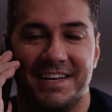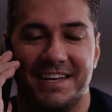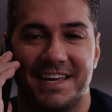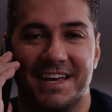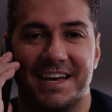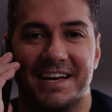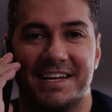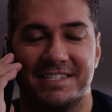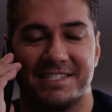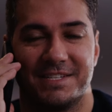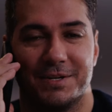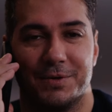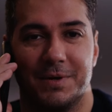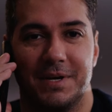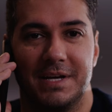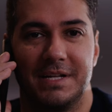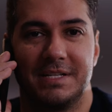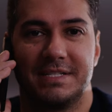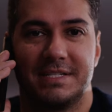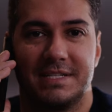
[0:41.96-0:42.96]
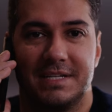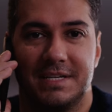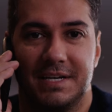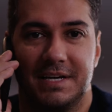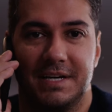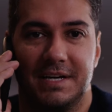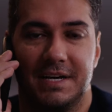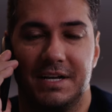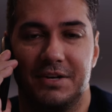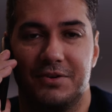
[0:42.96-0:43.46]
Yeah, so it's
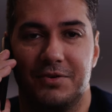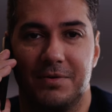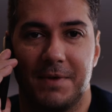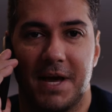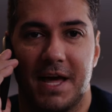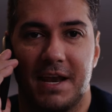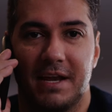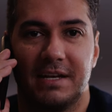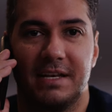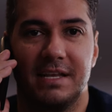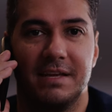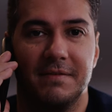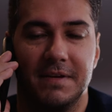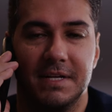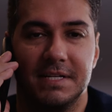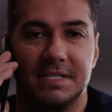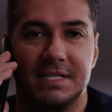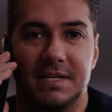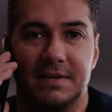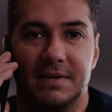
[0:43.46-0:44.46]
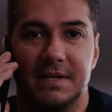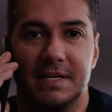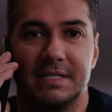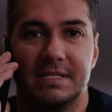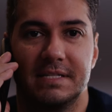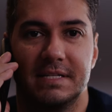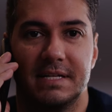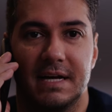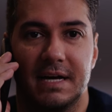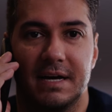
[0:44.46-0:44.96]
a dramatic TV
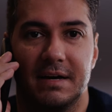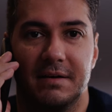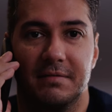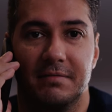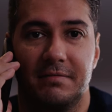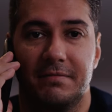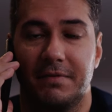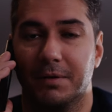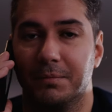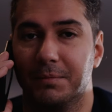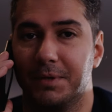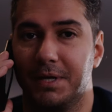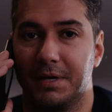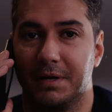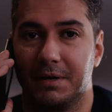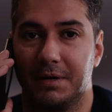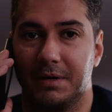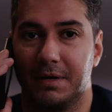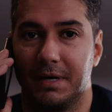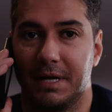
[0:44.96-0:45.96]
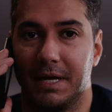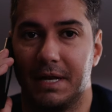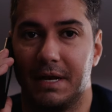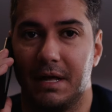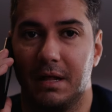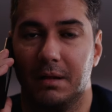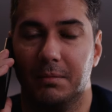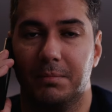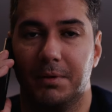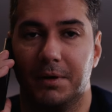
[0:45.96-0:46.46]
series filmed here in
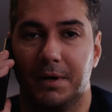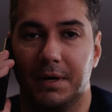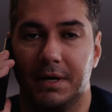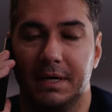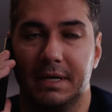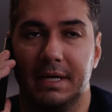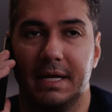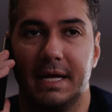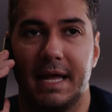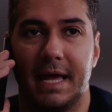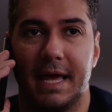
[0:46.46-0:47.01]
Alberta,